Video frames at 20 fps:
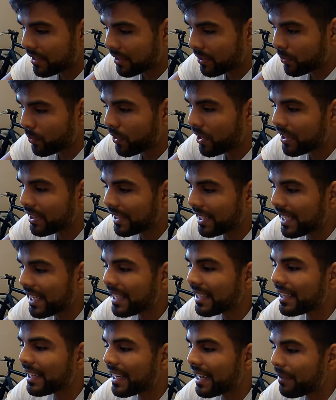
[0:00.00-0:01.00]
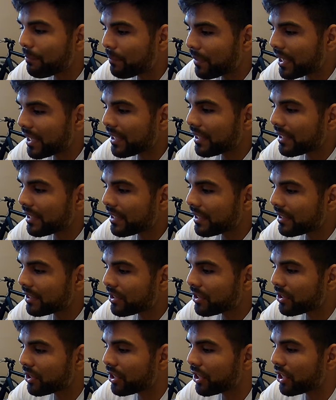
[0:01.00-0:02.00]
One thing that I've been
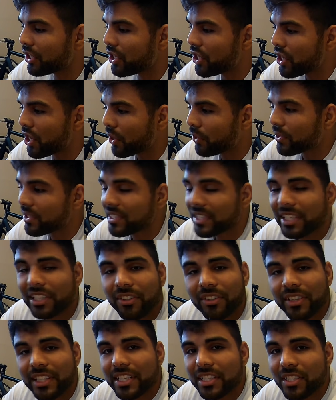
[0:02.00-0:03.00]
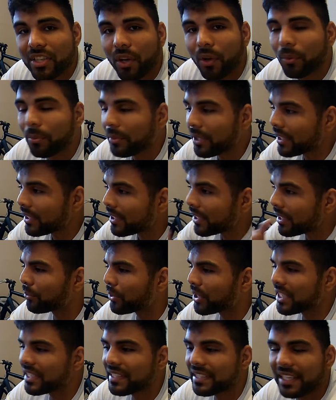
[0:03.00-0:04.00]
noticing on this Omen, it
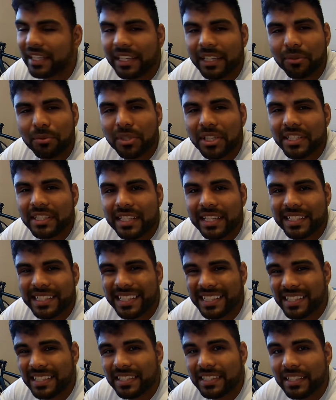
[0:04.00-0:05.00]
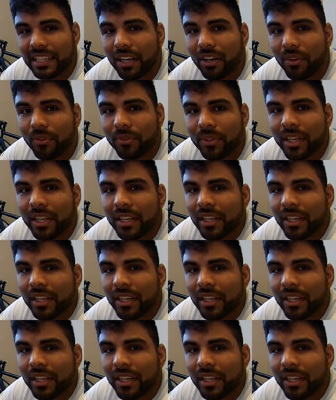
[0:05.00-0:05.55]
resets itself.